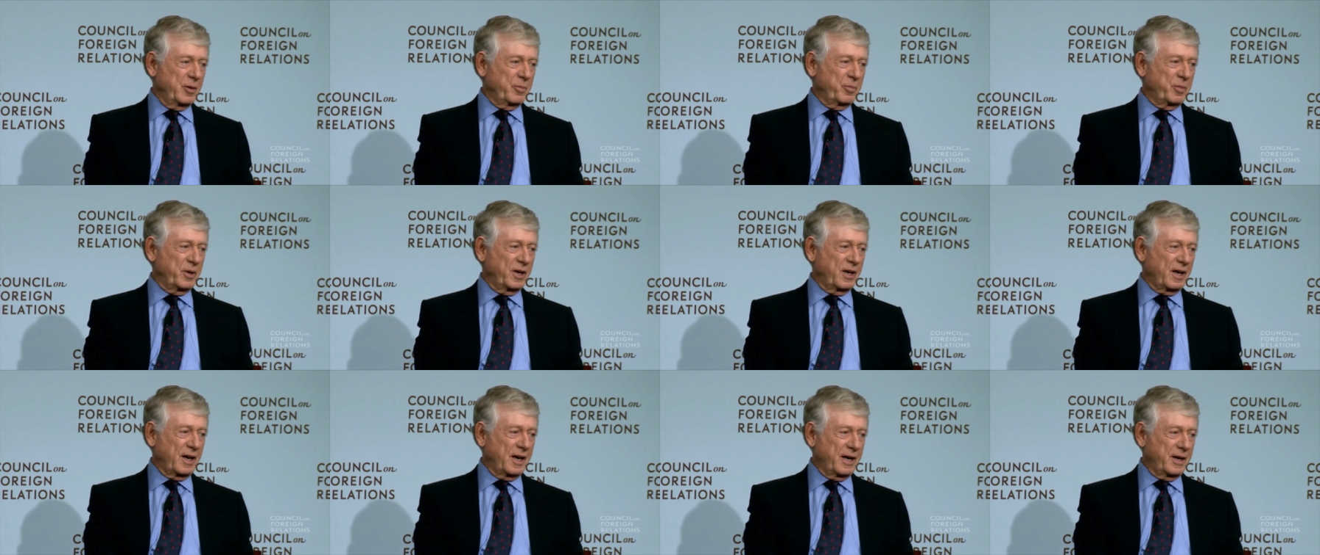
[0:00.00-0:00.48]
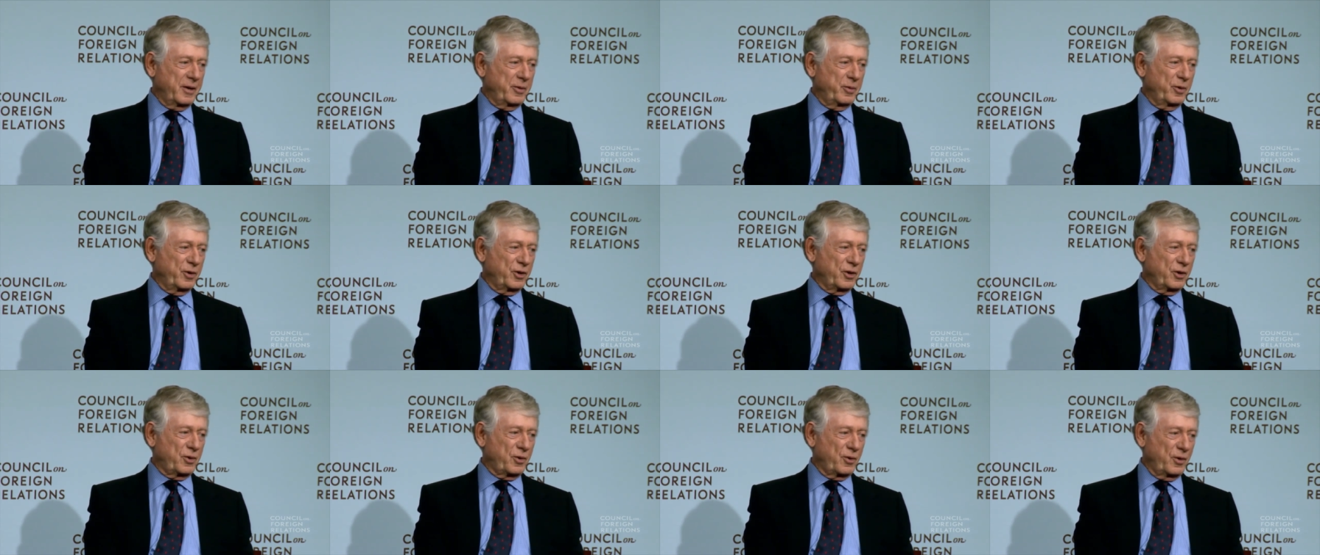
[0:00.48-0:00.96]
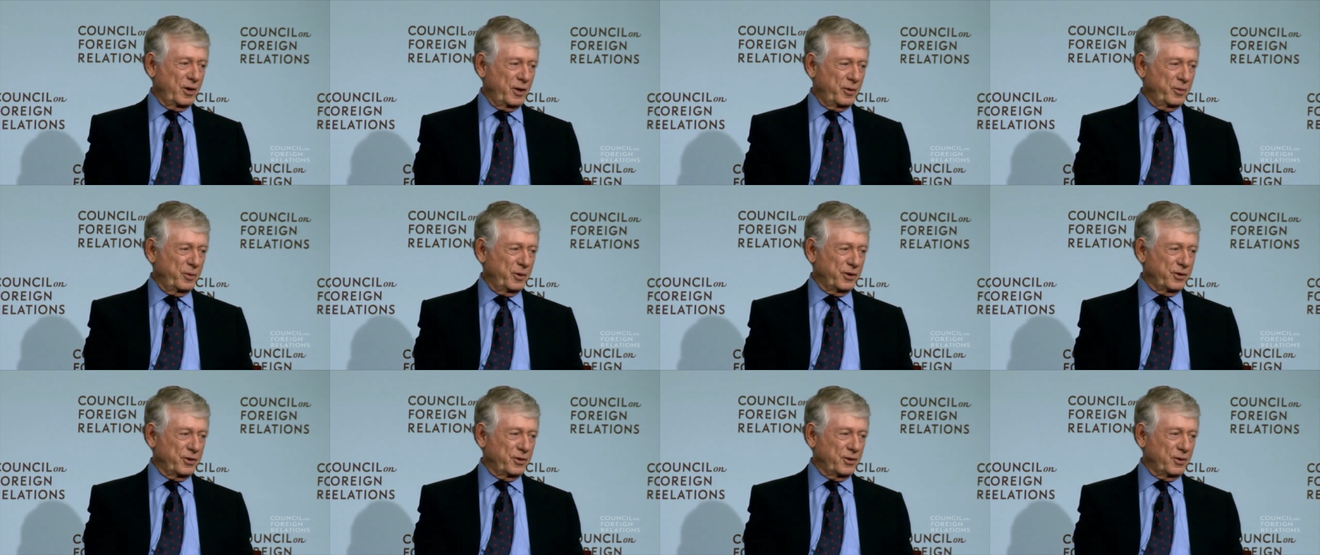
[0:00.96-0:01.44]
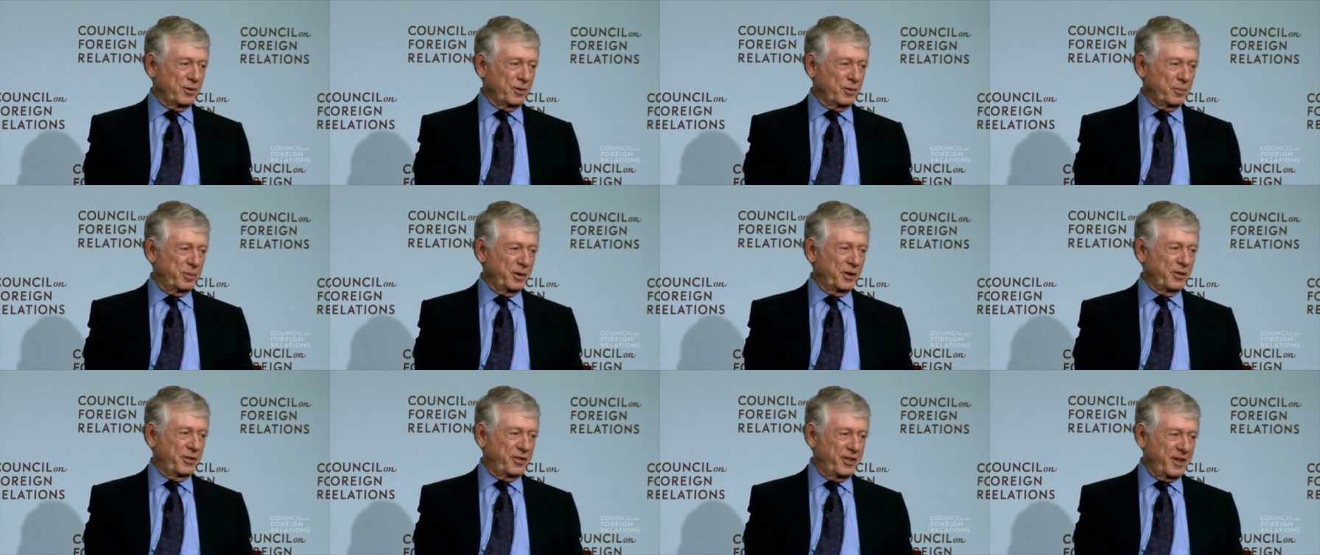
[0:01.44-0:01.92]
But I would agree with you.
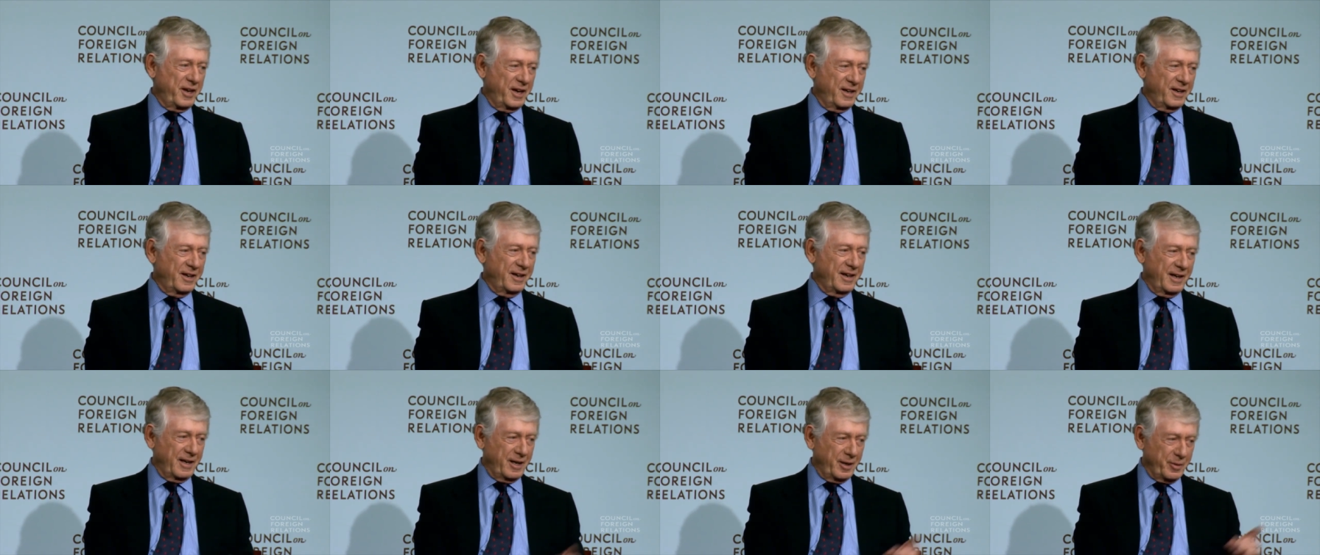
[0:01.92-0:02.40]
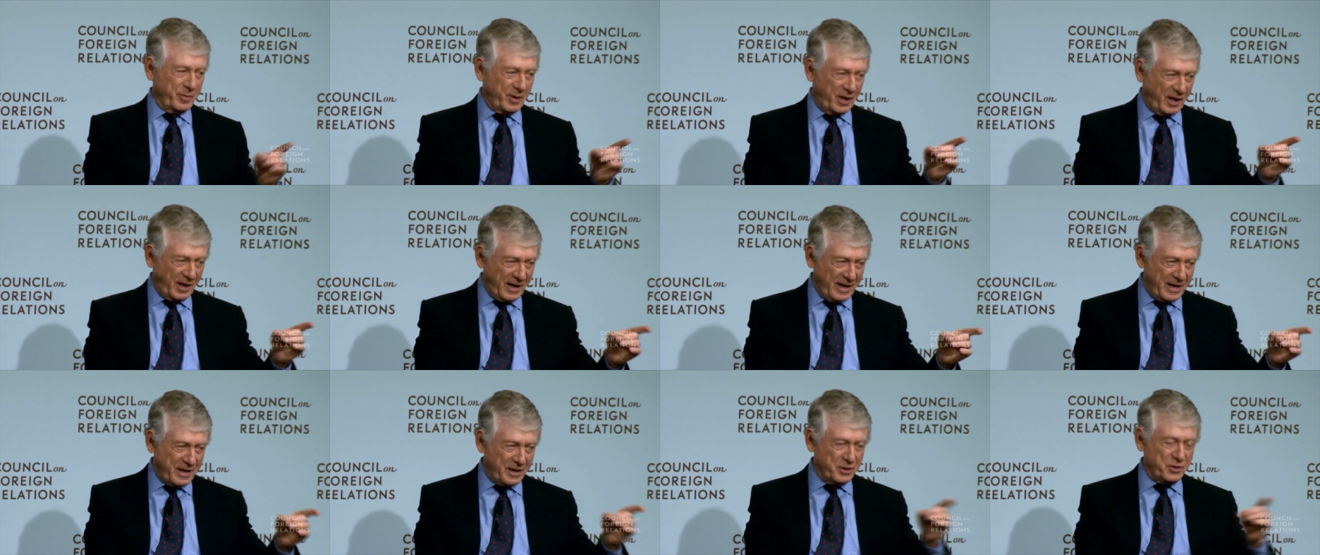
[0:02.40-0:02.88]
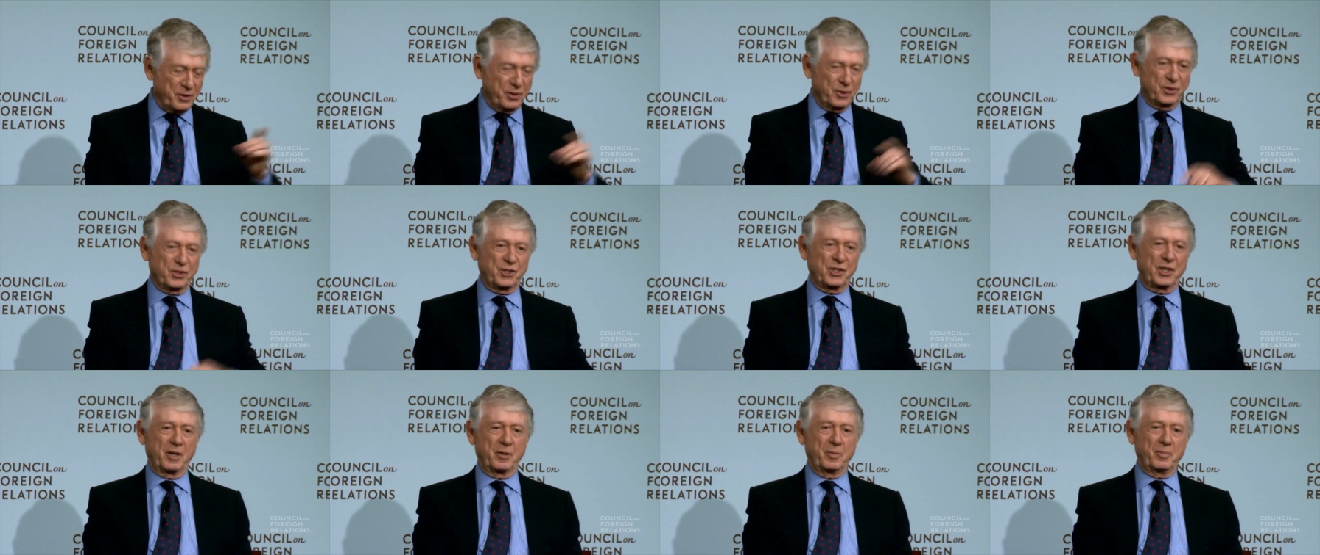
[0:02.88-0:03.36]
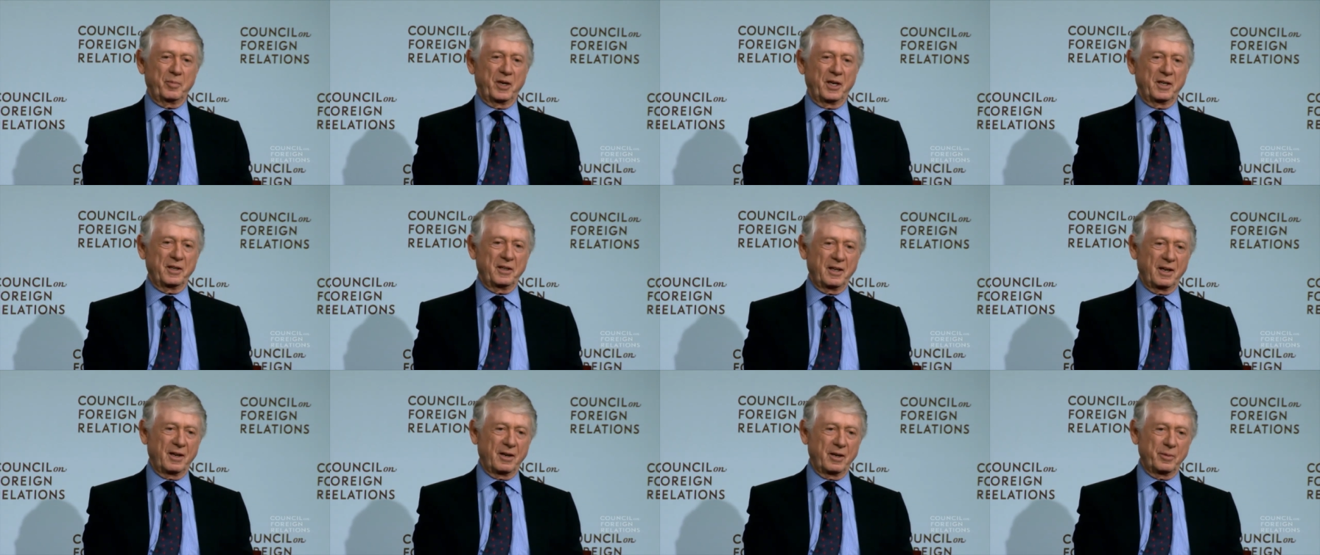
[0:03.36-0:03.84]
But then, and I'm glad you said
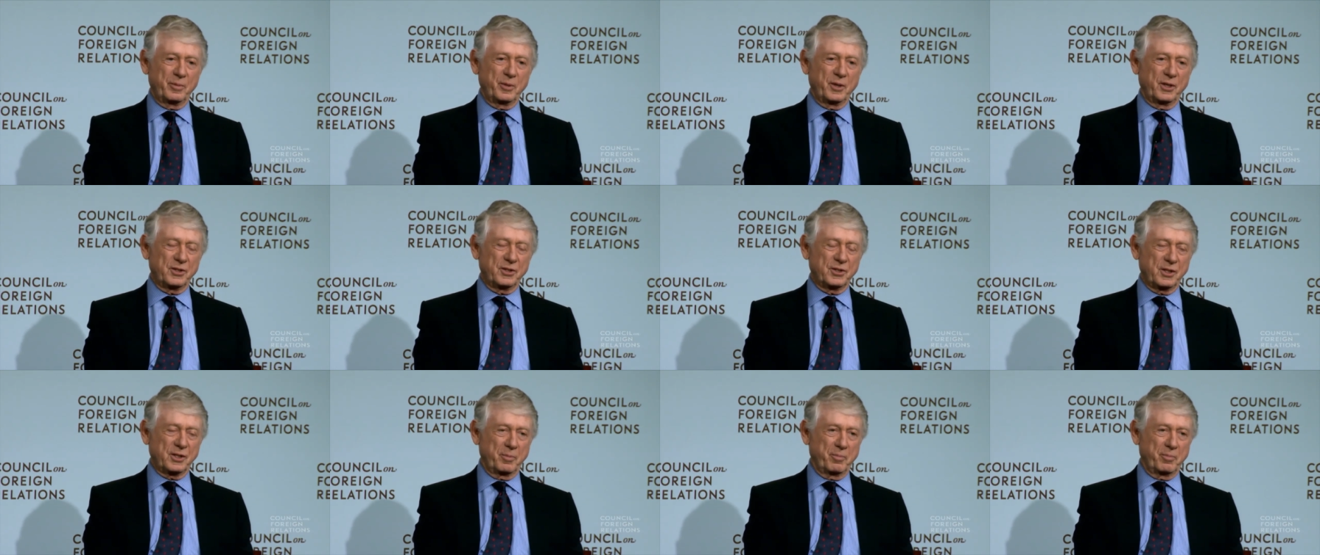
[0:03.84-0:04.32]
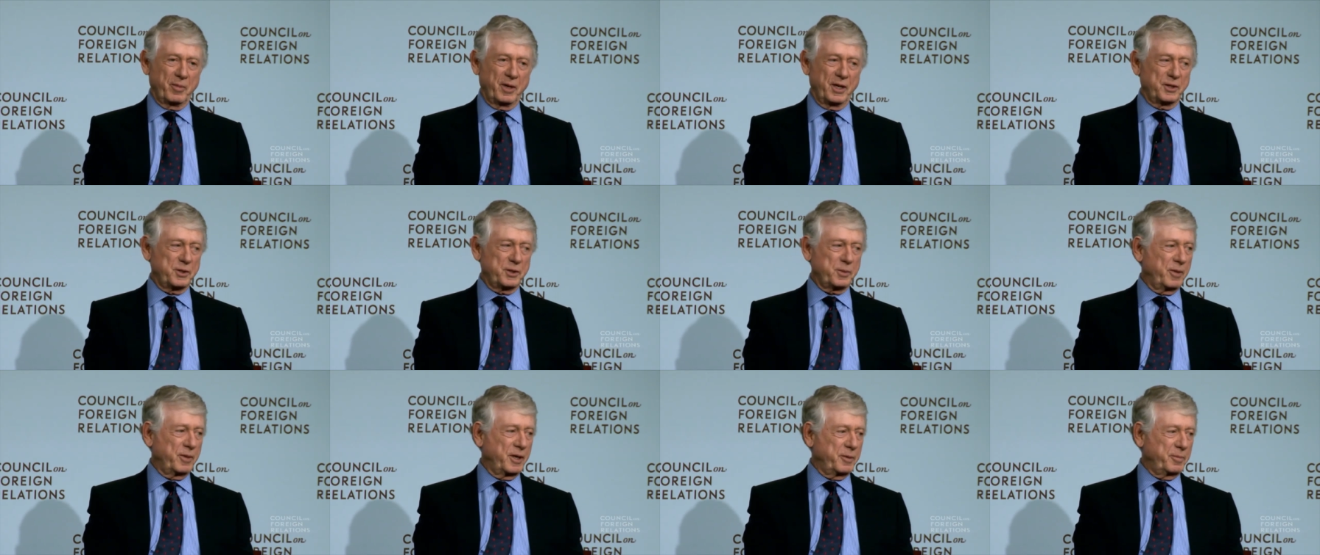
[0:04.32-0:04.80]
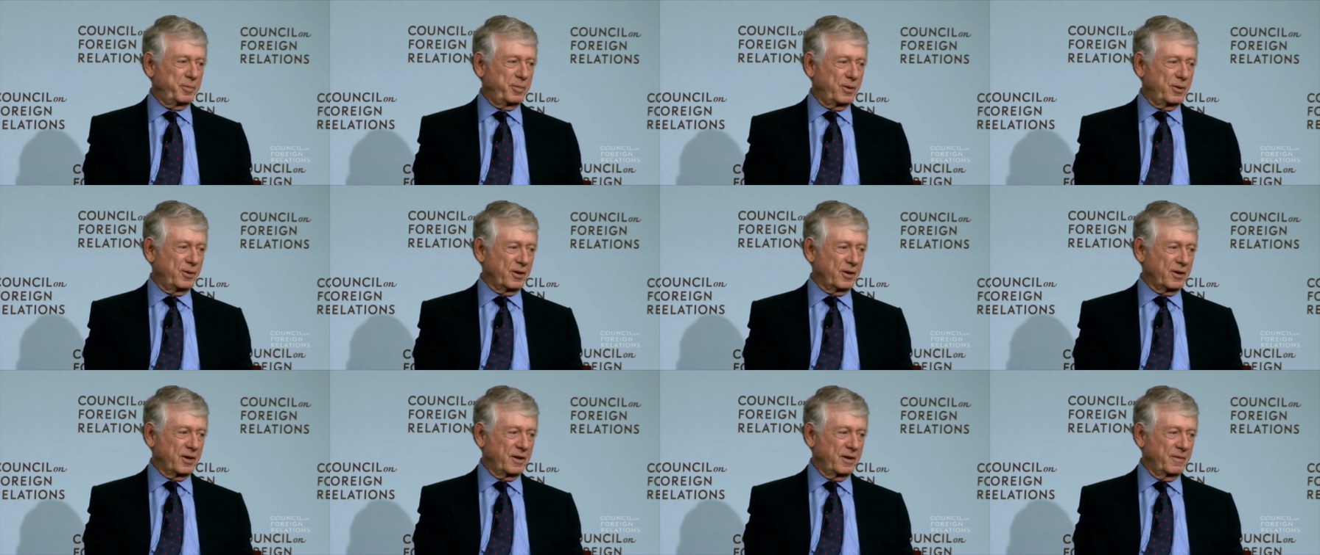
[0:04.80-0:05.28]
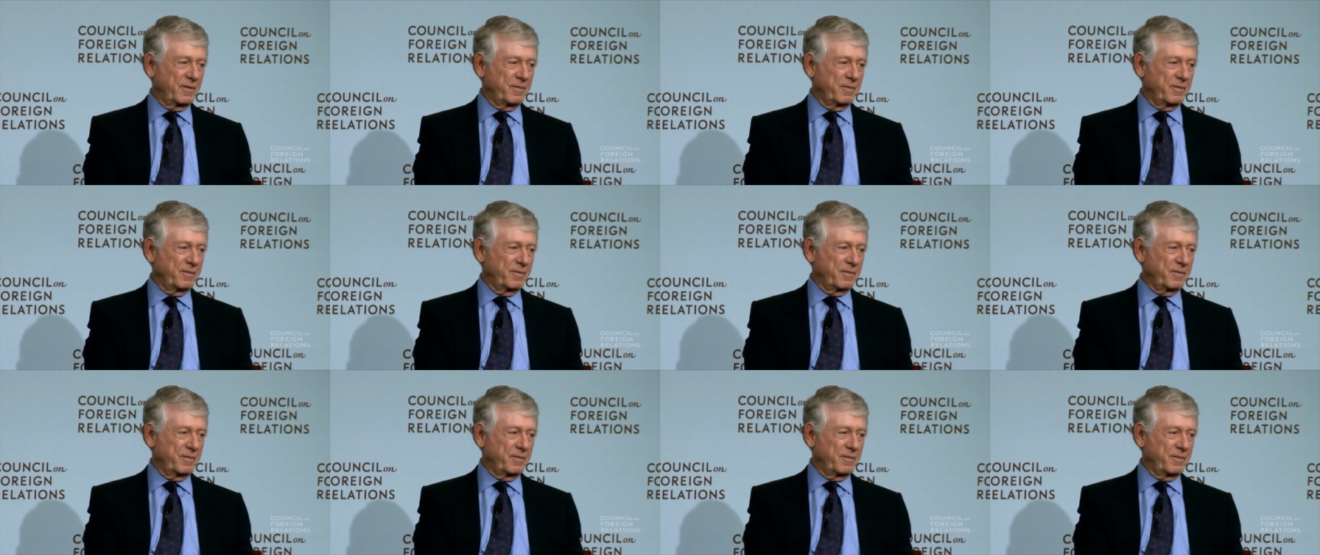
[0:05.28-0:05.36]
Mandela because it makes my point.